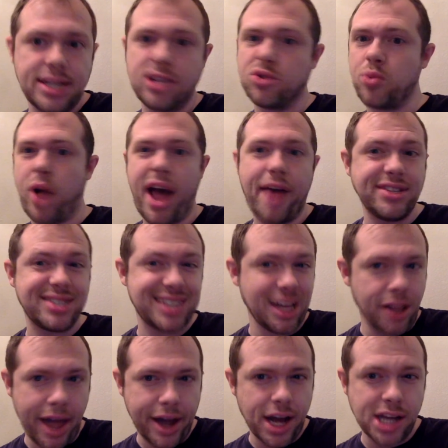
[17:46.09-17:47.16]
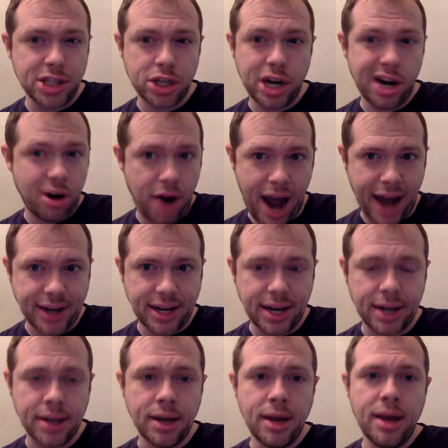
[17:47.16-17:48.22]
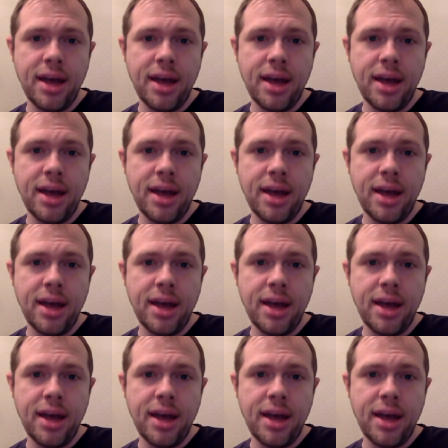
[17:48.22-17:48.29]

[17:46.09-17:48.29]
Here's how these skill icons are interacting.